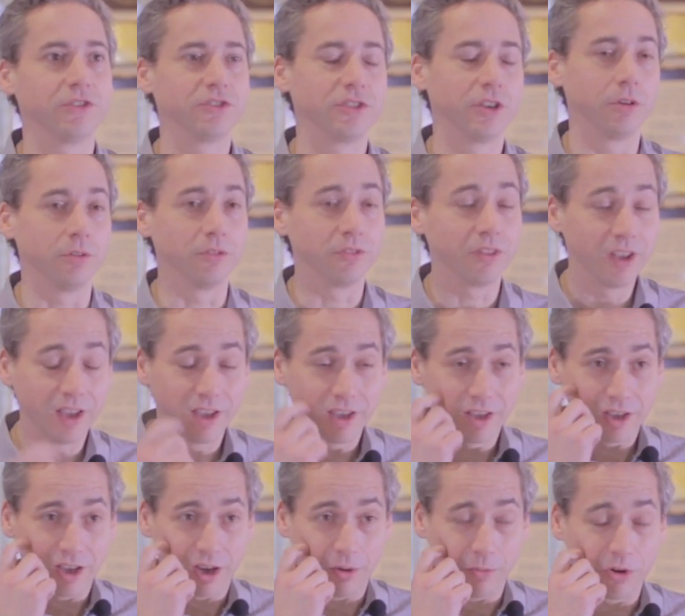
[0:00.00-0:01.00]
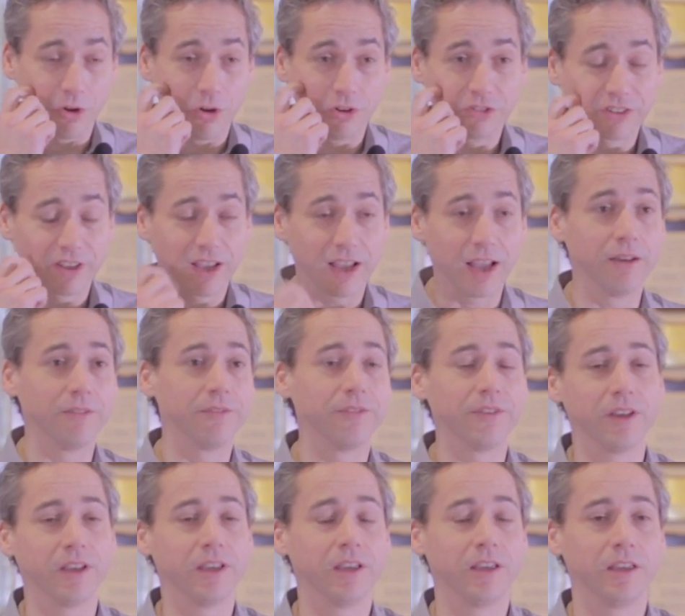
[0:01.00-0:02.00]
shows. And we also
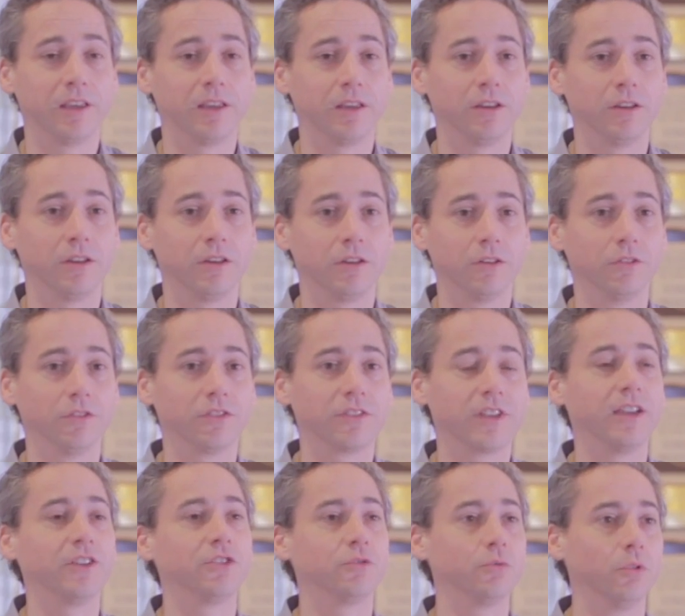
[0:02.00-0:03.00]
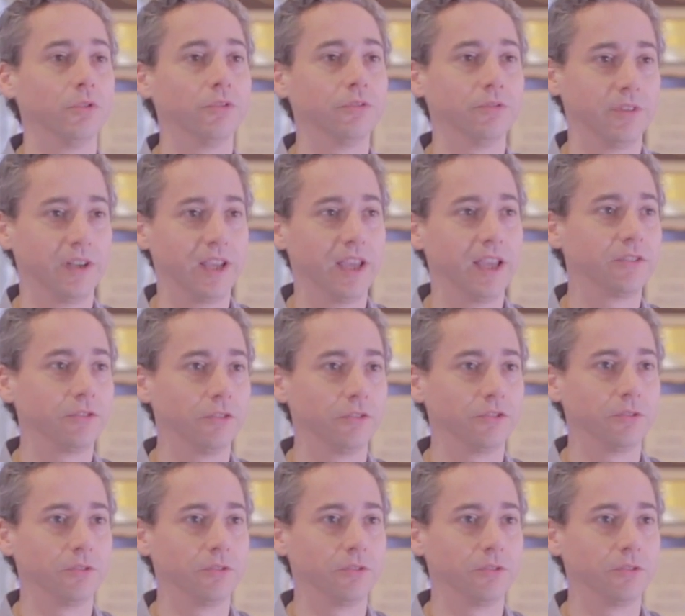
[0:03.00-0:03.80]
have unscheduled rehearsals